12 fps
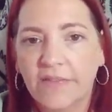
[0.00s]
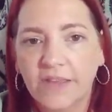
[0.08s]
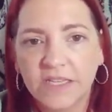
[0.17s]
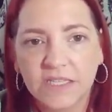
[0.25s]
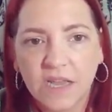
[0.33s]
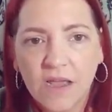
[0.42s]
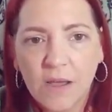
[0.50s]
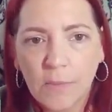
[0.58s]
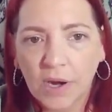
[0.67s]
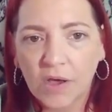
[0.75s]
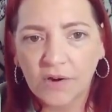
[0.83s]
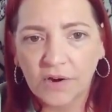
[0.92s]
This
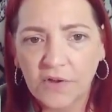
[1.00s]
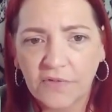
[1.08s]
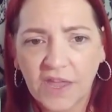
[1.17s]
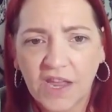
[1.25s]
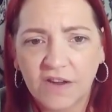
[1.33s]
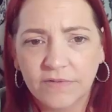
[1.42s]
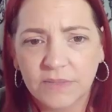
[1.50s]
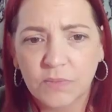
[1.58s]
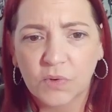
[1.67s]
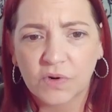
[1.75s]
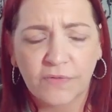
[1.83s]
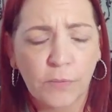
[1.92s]
plant over here is
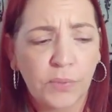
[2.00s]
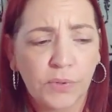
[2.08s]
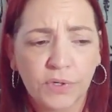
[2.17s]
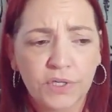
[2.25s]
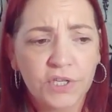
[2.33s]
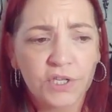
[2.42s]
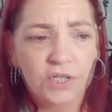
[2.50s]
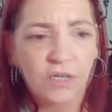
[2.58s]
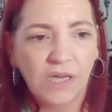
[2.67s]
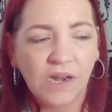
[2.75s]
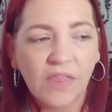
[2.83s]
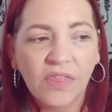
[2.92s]
more of a bush.
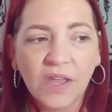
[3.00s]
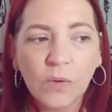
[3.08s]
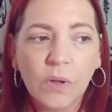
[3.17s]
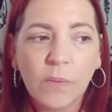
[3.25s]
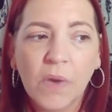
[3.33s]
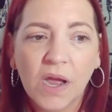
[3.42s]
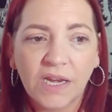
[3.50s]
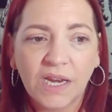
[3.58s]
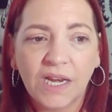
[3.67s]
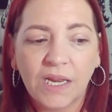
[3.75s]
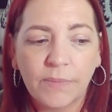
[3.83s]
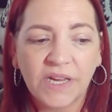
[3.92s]
I think we might
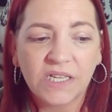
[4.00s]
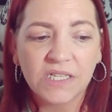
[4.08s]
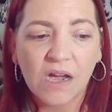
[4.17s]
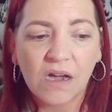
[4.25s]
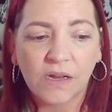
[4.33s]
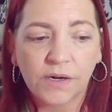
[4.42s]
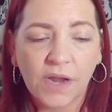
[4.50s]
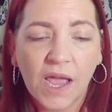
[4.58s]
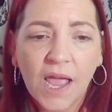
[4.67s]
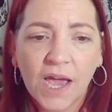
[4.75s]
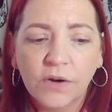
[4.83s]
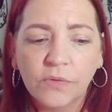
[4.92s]
nearly be done.
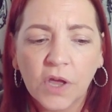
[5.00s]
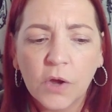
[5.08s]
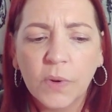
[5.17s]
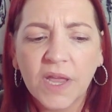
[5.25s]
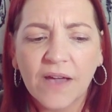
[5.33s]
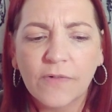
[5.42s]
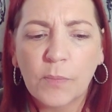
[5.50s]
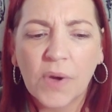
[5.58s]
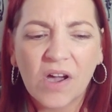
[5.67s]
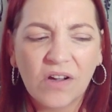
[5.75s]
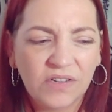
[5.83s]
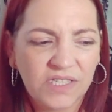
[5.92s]
And although we have a
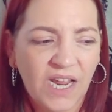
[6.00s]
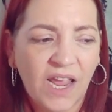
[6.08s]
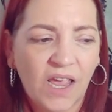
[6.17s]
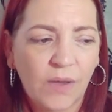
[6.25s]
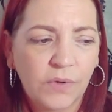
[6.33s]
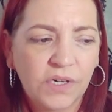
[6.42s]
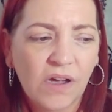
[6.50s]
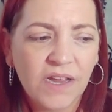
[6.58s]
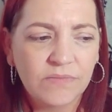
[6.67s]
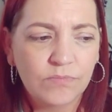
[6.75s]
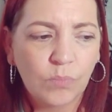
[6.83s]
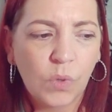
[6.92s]
bard here, would I
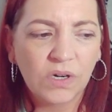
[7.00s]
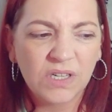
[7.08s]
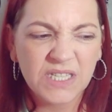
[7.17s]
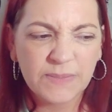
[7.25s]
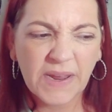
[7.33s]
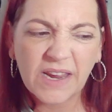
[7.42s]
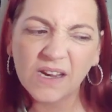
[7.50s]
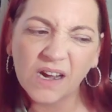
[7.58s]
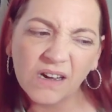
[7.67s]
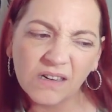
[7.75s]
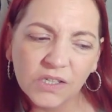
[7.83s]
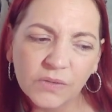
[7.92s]
want a
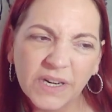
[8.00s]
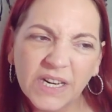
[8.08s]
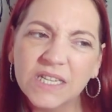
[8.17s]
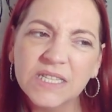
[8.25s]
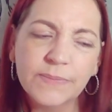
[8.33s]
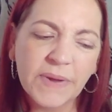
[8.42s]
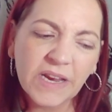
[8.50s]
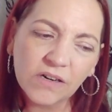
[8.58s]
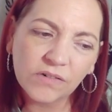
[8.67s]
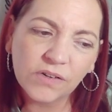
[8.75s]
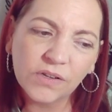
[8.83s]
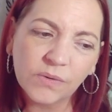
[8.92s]
speaker? I need a
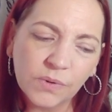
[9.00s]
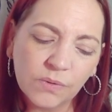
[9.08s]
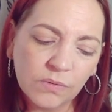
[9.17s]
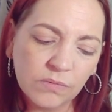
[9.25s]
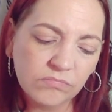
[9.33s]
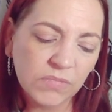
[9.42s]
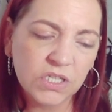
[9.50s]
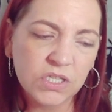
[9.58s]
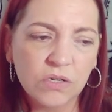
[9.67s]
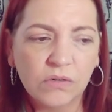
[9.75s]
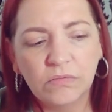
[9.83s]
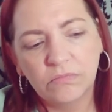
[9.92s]
speaker on the wall at
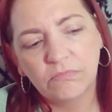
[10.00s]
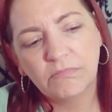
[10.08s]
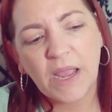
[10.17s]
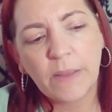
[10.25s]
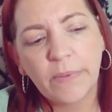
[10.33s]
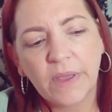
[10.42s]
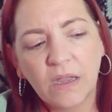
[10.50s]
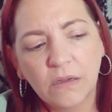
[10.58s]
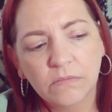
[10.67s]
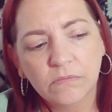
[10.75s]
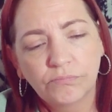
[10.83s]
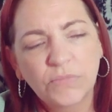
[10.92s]
all, maybe.
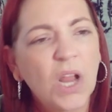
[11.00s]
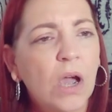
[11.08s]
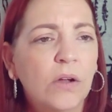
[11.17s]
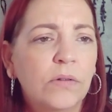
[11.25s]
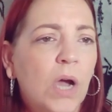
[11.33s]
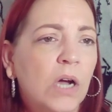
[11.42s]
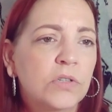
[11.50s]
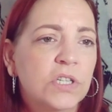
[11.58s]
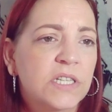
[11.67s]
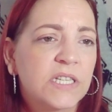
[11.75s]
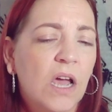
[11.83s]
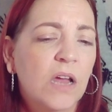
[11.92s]
No,
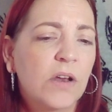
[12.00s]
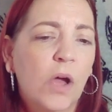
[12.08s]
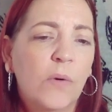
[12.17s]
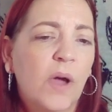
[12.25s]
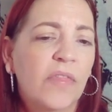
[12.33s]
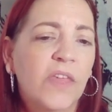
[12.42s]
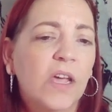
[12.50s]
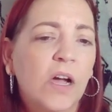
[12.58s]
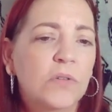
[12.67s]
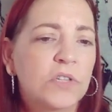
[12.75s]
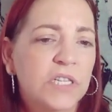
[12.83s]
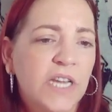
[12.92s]
I think I'll
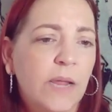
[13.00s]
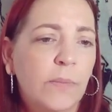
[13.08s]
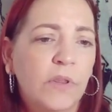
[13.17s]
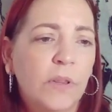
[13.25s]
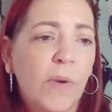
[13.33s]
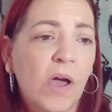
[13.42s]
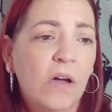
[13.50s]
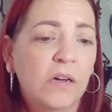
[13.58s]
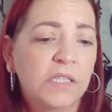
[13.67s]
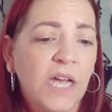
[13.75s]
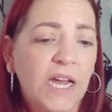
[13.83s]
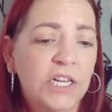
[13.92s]
just keep with the
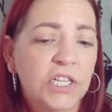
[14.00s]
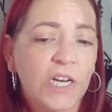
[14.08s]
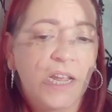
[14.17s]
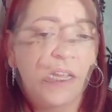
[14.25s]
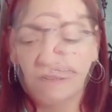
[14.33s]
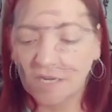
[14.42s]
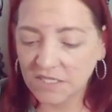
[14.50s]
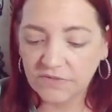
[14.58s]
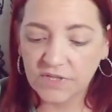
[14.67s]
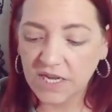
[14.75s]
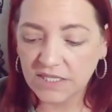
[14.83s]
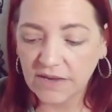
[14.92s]
bard, actually.
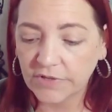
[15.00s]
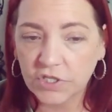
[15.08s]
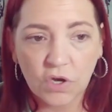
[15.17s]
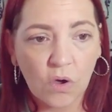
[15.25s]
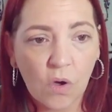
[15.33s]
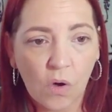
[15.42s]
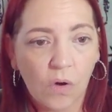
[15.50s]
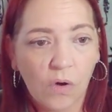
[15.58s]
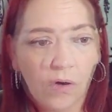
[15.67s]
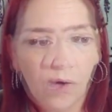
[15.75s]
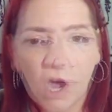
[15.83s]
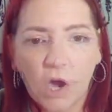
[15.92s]
Let's have a
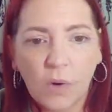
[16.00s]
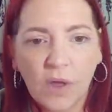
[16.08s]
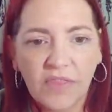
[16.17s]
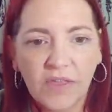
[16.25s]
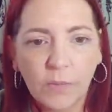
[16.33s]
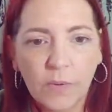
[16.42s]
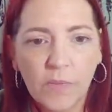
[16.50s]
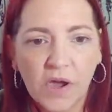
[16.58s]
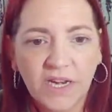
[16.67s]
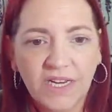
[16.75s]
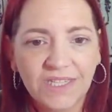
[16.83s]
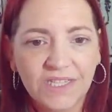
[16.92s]
tour. Oh, I think we might
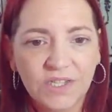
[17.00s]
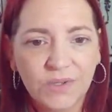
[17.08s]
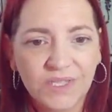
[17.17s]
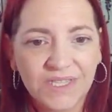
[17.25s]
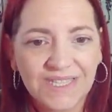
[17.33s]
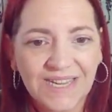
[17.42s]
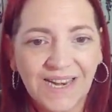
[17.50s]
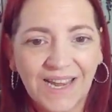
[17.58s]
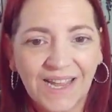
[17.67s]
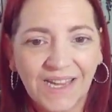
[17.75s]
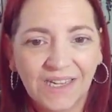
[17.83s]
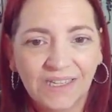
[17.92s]
need to do the
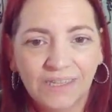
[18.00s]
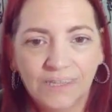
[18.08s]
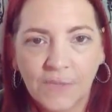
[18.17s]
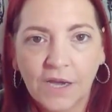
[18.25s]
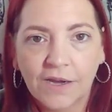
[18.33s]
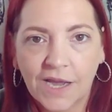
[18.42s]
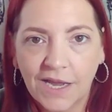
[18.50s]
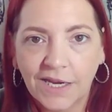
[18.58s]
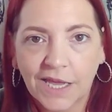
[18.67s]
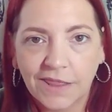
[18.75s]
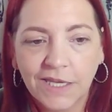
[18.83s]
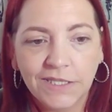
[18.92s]
ceiling. Okay,
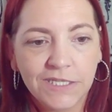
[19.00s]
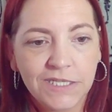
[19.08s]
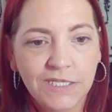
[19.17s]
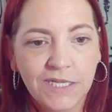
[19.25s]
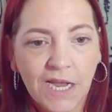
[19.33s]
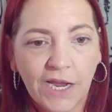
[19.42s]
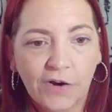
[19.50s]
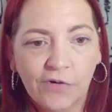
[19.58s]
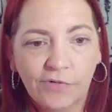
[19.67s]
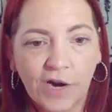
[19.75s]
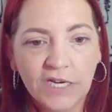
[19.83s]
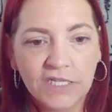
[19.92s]
I think this is it. All
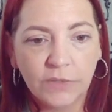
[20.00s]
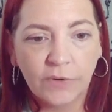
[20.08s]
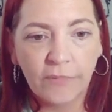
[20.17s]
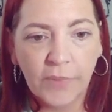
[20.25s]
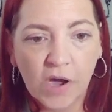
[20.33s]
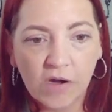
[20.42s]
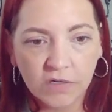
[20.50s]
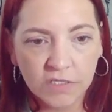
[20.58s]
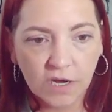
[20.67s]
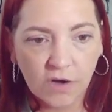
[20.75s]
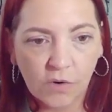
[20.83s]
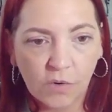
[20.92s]
right, so we've parked
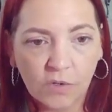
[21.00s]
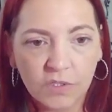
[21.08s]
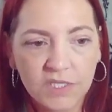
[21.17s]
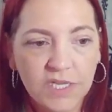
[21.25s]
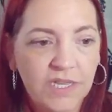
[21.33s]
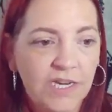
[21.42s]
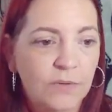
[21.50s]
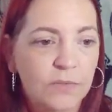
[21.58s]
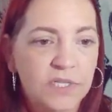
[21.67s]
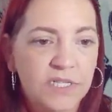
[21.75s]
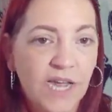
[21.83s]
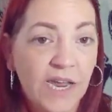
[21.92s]
our horse in the little
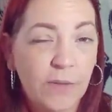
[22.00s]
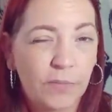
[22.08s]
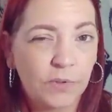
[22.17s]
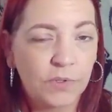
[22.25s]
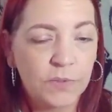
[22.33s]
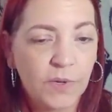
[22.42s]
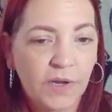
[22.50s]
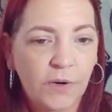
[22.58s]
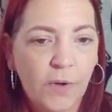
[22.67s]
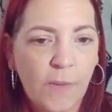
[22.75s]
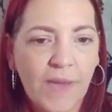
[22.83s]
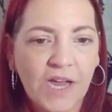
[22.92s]
stables. We're going to
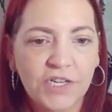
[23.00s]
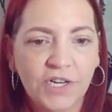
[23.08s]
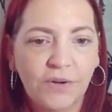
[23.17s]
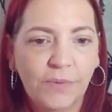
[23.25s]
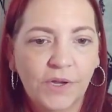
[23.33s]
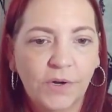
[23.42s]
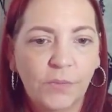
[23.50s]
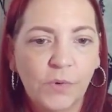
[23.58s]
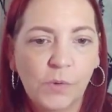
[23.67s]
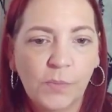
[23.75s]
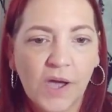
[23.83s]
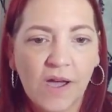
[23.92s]
imagine. We're going to
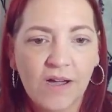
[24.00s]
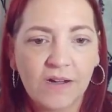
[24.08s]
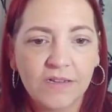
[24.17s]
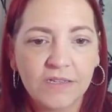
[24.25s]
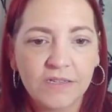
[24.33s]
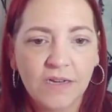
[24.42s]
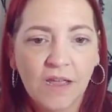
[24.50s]
walk past.